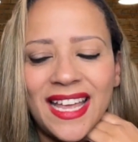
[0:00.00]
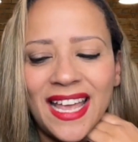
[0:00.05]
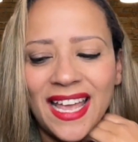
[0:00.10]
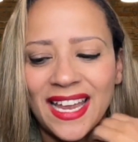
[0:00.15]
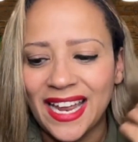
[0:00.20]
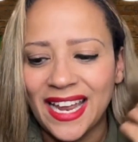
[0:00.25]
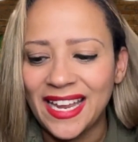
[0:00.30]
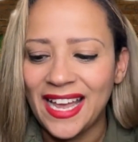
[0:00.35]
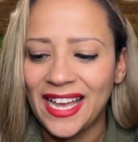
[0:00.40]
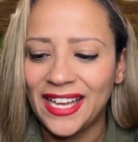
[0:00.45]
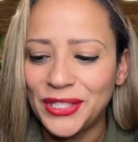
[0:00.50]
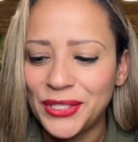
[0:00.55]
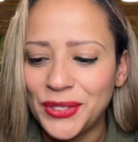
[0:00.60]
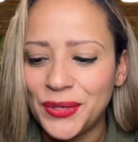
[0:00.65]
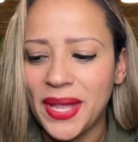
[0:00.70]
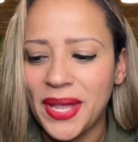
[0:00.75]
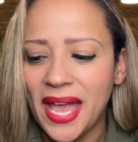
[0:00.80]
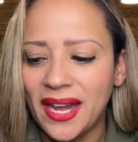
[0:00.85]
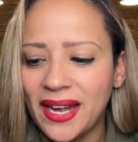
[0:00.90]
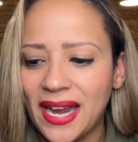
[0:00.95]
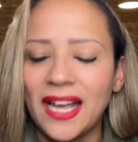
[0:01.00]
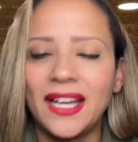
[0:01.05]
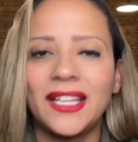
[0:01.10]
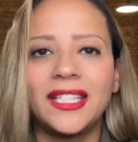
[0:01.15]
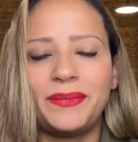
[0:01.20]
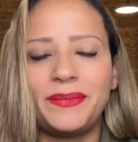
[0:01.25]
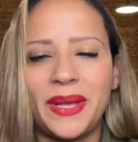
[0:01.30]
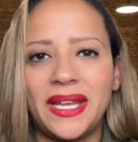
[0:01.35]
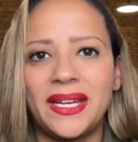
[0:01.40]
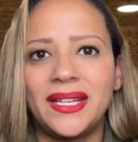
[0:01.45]
And I had to get
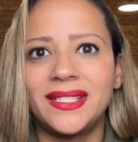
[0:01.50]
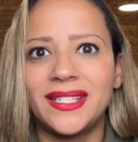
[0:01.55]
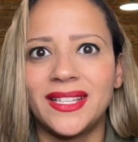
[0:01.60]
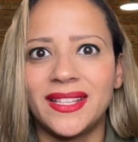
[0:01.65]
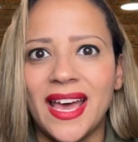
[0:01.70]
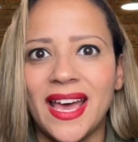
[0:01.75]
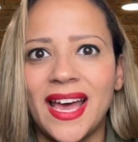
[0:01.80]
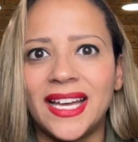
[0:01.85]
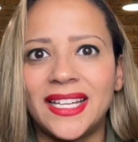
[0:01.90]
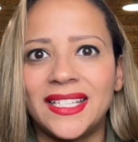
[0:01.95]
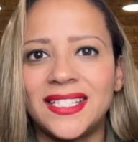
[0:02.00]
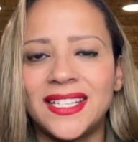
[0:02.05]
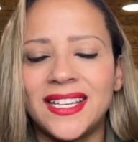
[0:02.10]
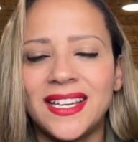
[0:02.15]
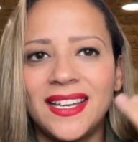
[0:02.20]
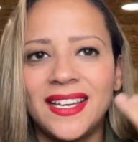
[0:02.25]
acclimated to that.